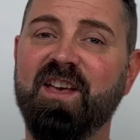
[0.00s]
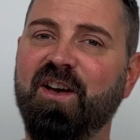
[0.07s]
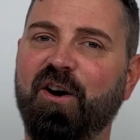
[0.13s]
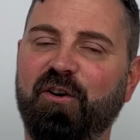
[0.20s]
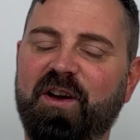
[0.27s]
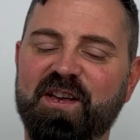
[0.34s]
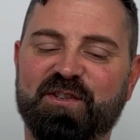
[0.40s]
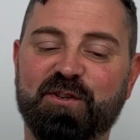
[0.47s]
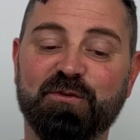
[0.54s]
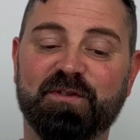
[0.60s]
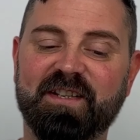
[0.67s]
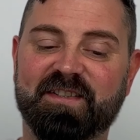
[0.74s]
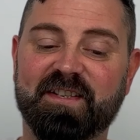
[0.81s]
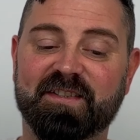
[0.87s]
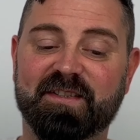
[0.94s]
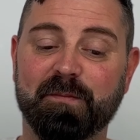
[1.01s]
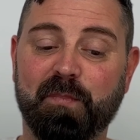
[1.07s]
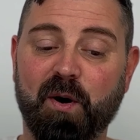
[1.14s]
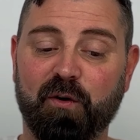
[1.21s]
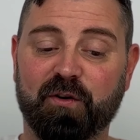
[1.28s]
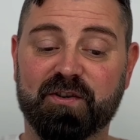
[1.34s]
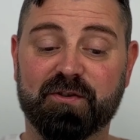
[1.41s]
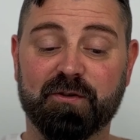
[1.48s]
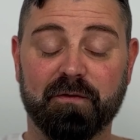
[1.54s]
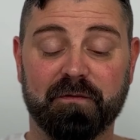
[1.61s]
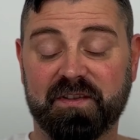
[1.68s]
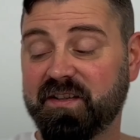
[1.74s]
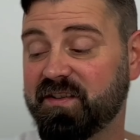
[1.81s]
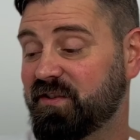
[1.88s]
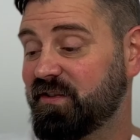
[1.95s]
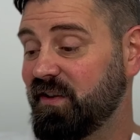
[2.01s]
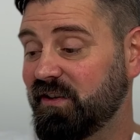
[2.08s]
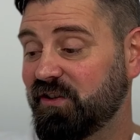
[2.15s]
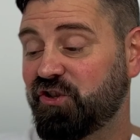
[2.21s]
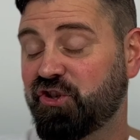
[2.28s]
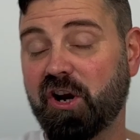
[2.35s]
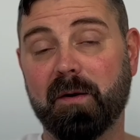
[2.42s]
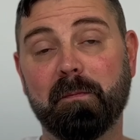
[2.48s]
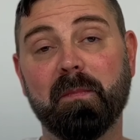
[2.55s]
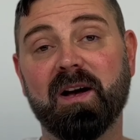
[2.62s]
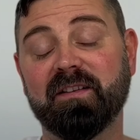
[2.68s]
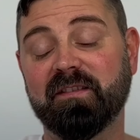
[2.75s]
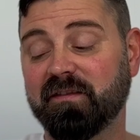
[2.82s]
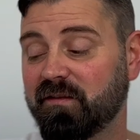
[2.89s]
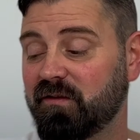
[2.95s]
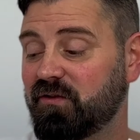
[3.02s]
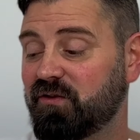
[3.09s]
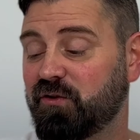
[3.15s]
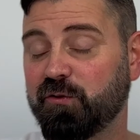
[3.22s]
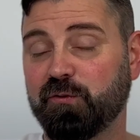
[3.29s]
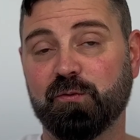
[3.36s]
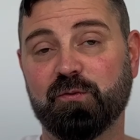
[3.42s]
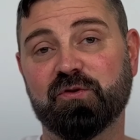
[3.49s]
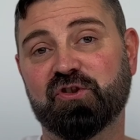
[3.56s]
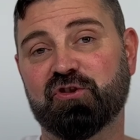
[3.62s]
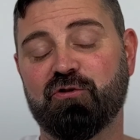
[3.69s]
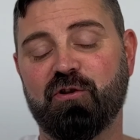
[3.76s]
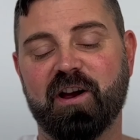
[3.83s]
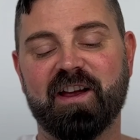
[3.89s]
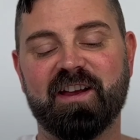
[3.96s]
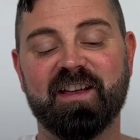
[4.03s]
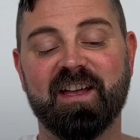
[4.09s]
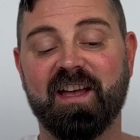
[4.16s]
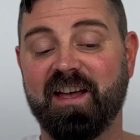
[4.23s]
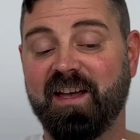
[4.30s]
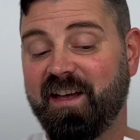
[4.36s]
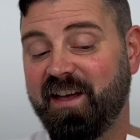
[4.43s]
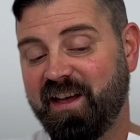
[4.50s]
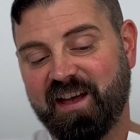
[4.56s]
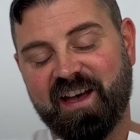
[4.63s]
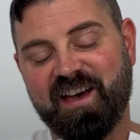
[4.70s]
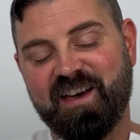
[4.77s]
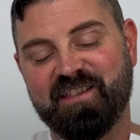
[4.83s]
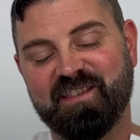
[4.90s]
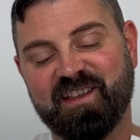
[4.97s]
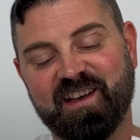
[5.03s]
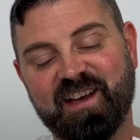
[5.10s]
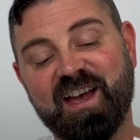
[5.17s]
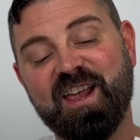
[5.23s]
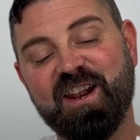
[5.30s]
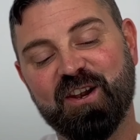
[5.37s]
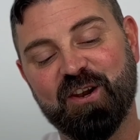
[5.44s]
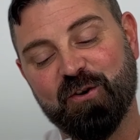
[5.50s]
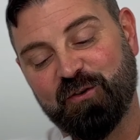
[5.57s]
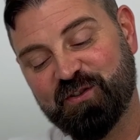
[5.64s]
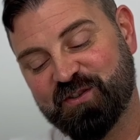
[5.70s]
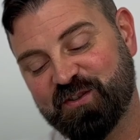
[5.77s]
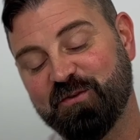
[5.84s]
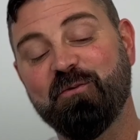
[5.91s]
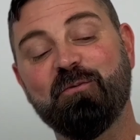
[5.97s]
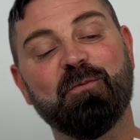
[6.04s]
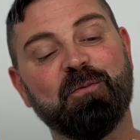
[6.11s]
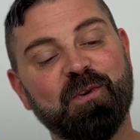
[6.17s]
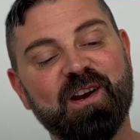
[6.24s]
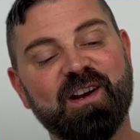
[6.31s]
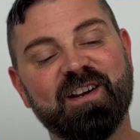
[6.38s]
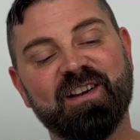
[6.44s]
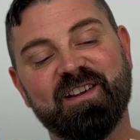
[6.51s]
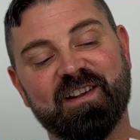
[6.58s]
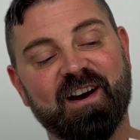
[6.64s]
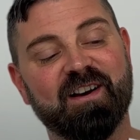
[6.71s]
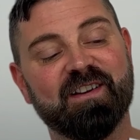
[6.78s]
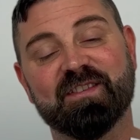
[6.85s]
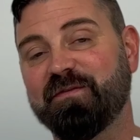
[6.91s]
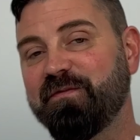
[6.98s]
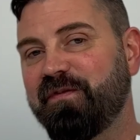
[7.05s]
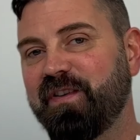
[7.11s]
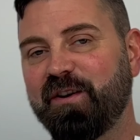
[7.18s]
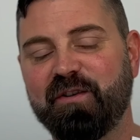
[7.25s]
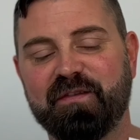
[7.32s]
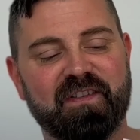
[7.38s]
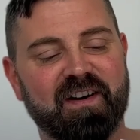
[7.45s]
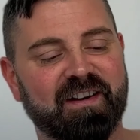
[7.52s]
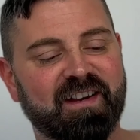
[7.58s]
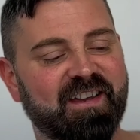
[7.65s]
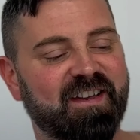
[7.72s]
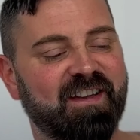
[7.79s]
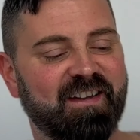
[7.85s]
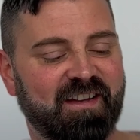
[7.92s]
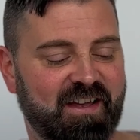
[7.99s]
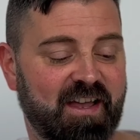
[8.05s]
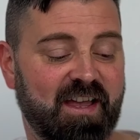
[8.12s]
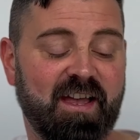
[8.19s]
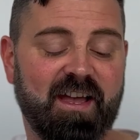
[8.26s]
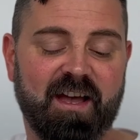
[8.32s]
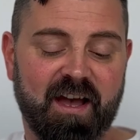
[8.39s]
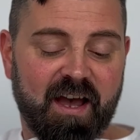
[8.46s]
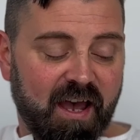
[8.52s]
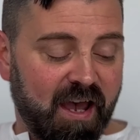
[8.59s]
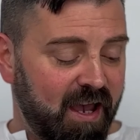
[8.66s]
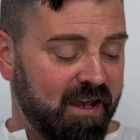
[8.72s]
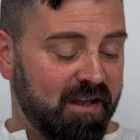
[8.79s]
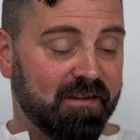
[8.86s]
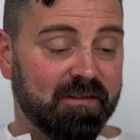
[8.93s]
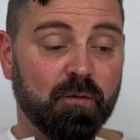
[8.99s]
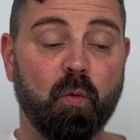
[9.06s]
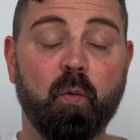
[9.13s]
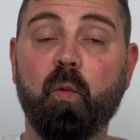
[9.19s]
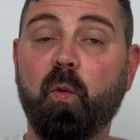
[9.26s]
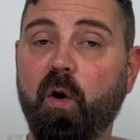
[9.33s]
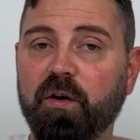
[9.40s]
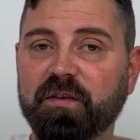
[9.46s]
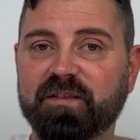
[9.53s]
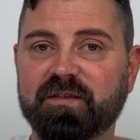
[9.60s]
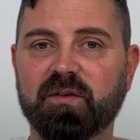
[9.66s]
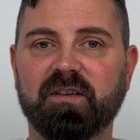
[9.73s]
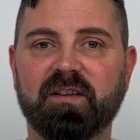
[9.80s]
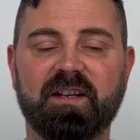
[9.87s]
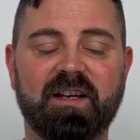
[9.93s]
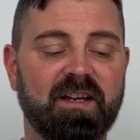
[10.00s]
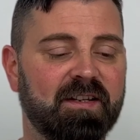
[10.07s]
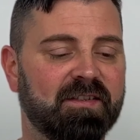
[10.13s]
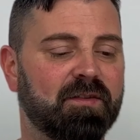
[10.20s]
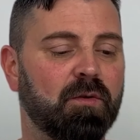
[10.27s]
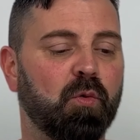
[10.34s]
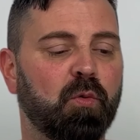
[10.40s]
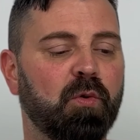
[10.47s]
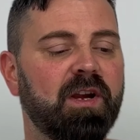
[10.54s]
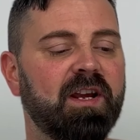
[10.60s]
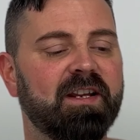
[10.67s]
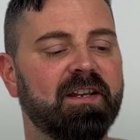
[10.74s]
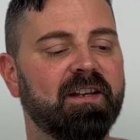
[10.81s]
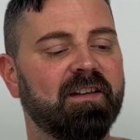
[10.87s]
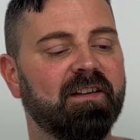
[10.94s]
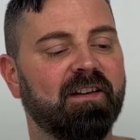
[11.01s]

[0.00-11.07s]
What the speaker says: Okay, so this is the box of this Jumpman 2 Trey, and it looks really nice, very funky. And what is really